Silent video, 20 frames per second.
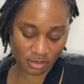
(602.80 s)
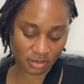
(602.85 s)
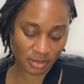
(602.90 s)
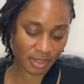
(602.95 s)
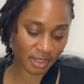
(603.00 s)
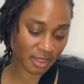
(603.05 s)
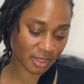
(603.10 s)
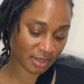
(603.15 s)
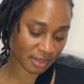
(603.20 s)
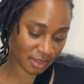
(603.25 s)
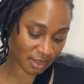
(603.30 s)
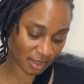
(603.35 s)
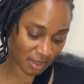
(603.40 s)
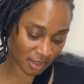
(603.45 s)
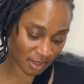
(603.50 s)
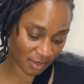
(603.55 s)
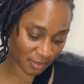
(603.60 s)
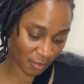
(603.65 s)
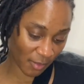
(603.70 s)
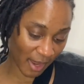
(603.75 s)
here's
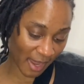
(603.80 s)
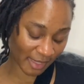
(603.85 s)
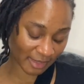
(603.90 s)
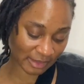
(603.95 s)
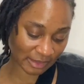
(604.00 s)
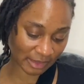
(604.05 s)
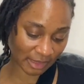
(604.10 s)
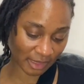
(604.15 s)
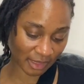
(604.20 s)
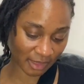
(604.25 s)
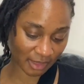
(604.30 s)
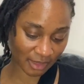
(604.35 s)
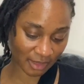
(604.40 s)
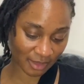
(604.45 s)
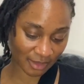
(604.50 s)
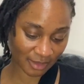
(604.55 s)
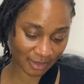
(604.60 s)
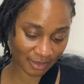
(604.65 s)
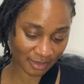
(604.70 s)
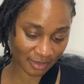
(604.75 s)
the wax stick.
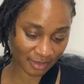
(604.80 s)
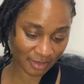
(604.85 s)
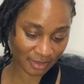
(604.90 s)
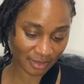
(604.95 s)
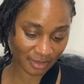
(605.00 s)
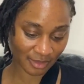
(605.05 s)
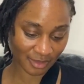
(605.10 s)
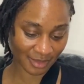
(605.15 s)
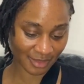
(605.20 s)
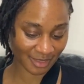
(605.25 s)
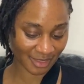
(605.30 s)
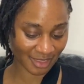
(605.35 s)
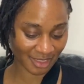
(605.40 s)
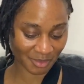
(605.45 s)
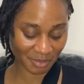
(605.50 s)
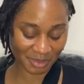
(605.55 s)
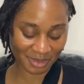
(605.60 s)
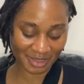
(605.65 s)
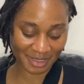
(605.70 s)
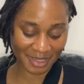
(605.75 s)
Again
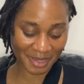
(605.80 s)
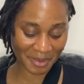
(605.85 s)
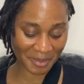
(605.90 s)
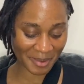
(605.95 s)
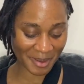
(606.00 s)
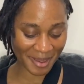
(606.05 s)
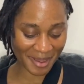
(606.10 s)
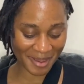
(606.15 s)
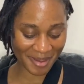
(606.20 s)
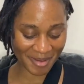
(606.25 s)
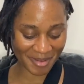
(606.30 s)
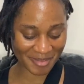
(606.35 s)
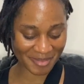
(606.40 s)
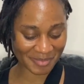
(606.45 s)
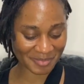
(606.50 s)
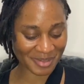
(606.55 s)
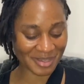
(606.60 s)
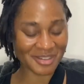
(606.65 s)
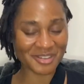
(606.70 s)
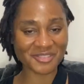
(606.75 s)
with the logo.
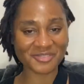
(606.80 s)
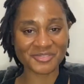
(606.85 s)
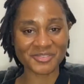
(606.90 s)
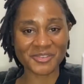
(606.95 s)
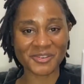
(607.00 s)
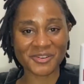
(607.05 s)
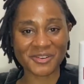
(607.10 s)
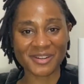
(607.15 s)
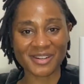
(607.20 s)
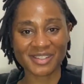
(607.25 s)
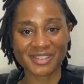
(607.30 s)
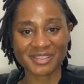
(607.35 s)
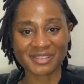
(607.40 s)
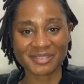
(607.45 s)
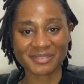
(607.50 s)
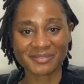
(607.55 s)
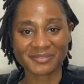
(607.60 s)
I'm here for it.